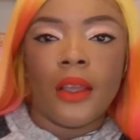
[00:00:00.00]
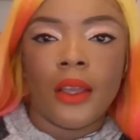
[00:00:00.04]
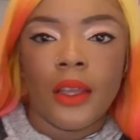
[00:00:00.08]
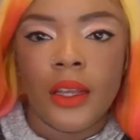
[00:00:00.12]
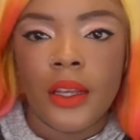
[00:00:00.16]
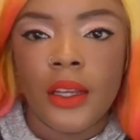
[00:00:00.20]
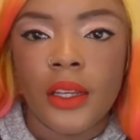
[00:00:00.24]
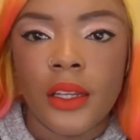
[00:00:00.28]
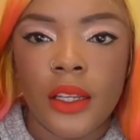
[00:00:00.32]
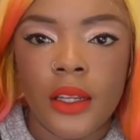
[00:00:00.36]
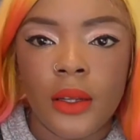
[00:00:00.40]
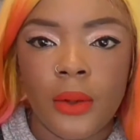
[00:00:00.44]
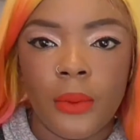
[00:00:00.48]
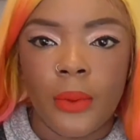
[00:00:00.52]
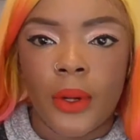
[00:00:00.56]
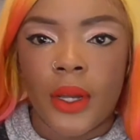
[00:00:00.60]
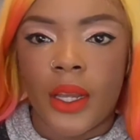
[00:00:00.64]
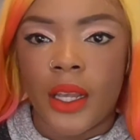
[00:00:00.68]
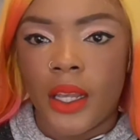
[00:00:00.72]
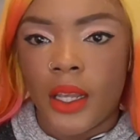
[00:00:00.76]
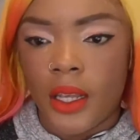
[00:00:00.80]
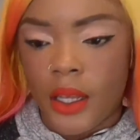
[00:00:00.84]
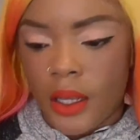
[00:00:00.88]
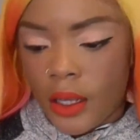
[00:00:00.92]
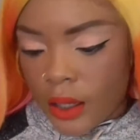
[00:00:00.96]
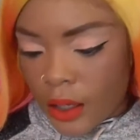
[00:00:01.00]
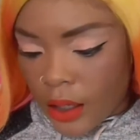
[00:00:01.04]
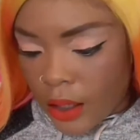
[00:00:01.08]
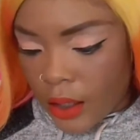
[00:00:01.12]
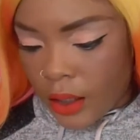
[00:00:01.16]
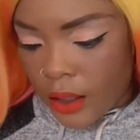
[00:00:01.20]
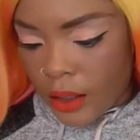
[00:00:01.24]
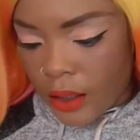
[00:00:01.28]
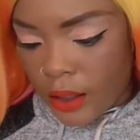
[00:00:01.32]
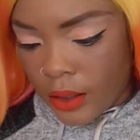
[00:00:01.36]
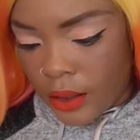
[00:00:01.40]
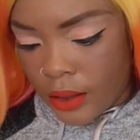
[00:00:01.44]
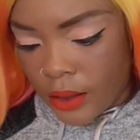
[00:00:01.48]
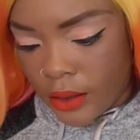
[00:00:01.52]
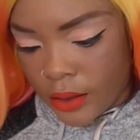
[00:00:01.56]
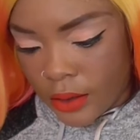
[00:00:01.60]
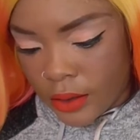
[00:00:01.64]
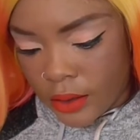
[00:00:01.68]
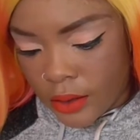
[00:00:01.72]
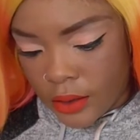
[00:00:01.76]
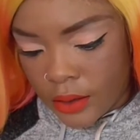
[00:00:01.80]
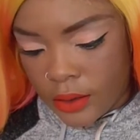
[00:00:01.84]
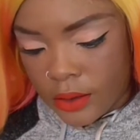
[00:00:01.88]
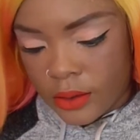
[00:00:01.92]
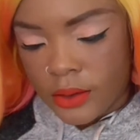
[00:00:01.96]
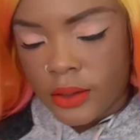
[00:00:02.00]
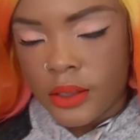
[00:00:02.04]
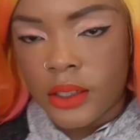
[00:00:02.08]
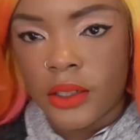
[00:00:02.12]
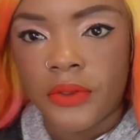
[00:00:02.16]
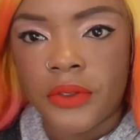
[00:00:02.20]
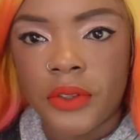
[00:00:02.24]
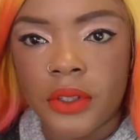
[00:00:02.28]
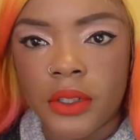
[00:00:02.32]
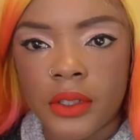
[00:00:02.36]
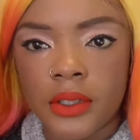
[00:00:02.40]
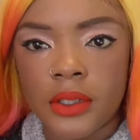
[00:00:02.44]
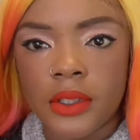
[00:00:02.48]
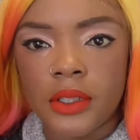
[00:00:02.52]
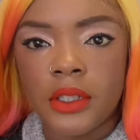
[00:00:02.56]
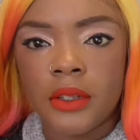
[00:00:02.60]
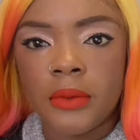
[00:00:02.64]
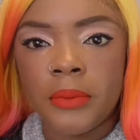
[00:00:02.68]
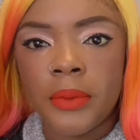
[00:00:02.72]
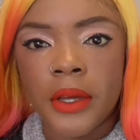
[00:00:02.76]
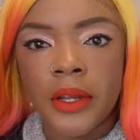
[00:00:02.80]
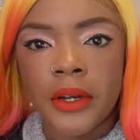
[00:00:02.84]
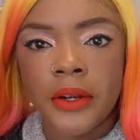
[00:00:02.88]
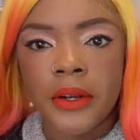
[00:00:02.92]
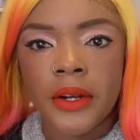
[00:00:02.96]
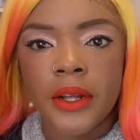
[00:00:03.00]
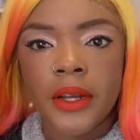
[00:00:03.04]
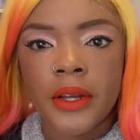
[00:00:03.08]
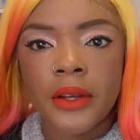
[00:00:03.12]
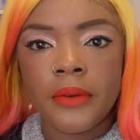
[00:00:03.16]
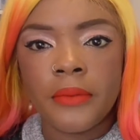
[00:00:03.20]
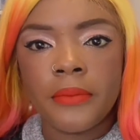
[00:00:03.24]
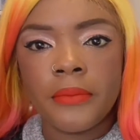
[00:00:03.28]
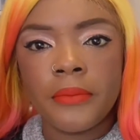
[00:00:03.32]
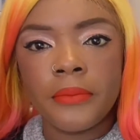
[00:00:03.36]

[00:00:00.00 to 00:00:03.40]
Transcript: Anyway, let's see if you can see it better now.